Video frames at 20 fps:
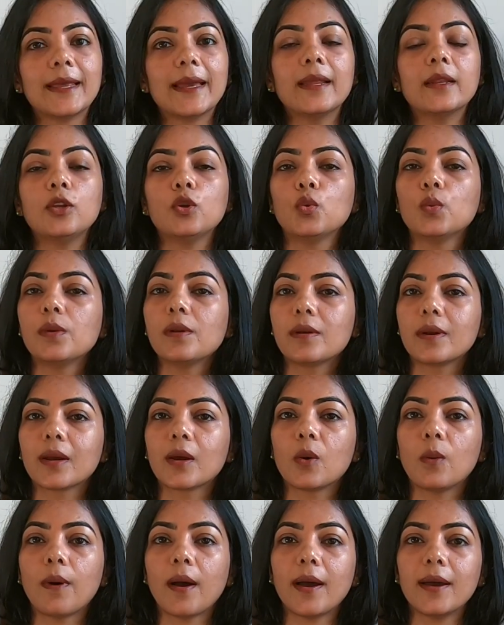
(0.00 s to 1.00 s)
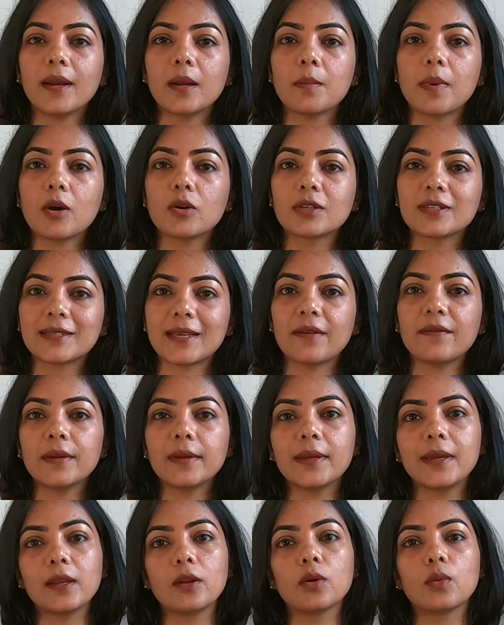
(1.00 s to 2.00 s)
then you will require about
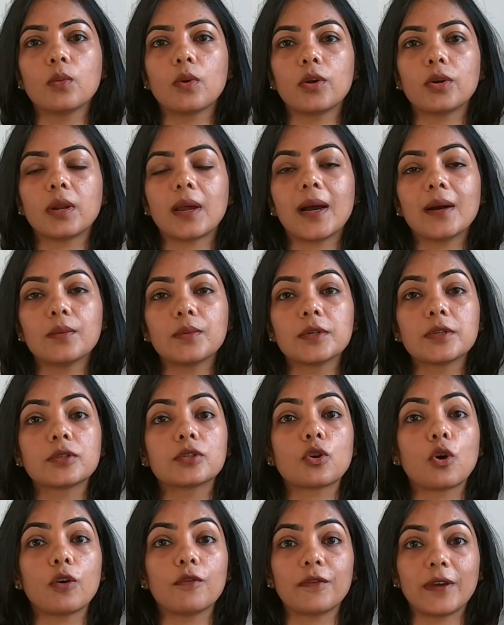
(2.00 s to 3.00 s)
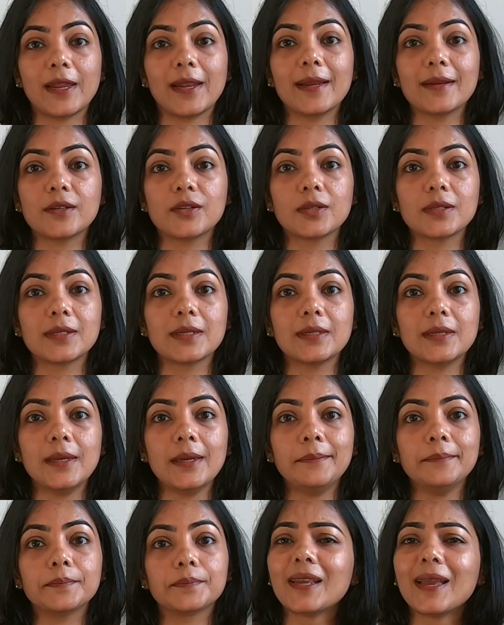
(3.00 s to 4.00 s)
seven kilowatt hours of
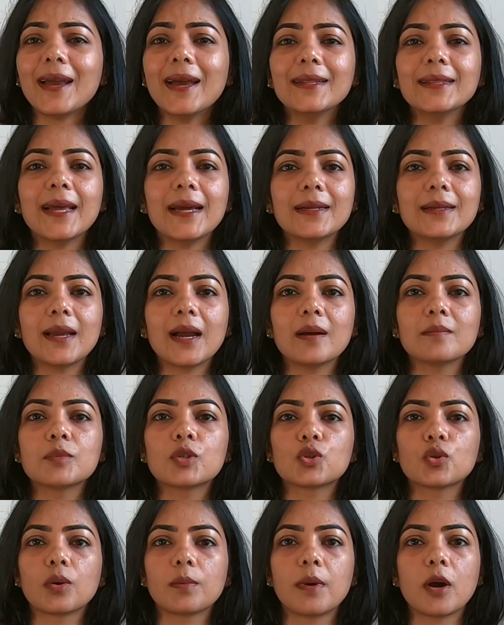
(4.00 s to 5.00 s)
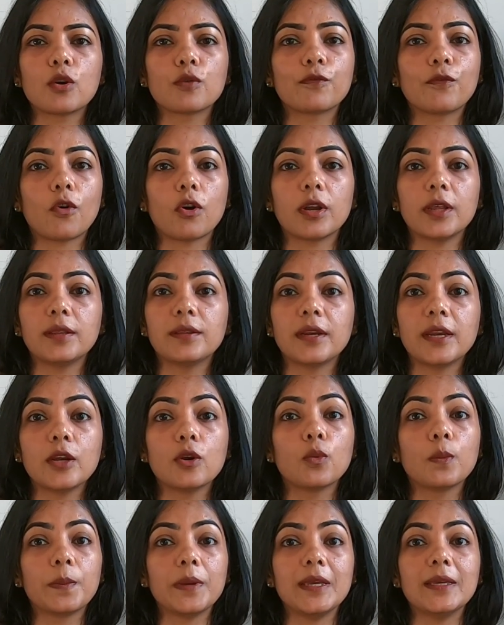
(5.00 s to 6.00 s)
electricity, and that comes to about
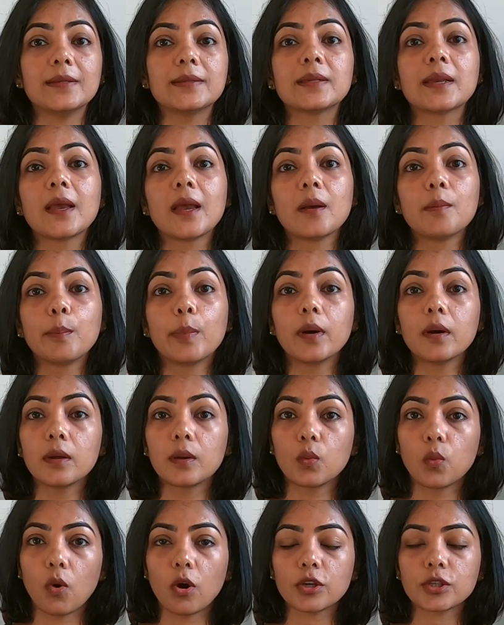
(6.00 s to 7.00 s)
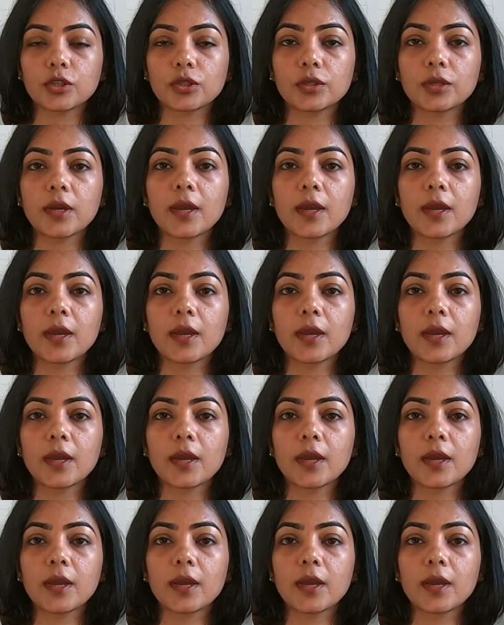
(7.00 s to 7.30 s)
fifty-three rupees per wash.